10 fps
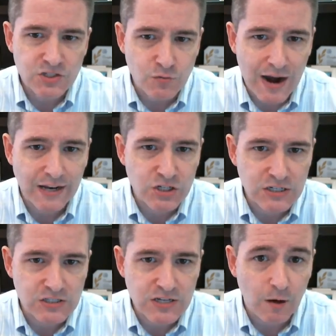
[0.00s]

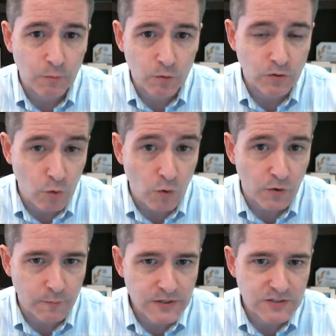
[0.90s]
strategies to help grow
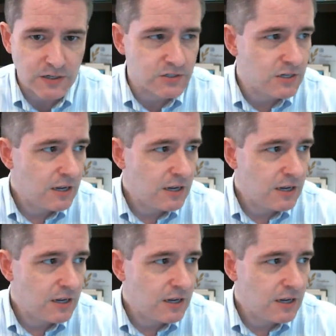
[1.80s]
their business.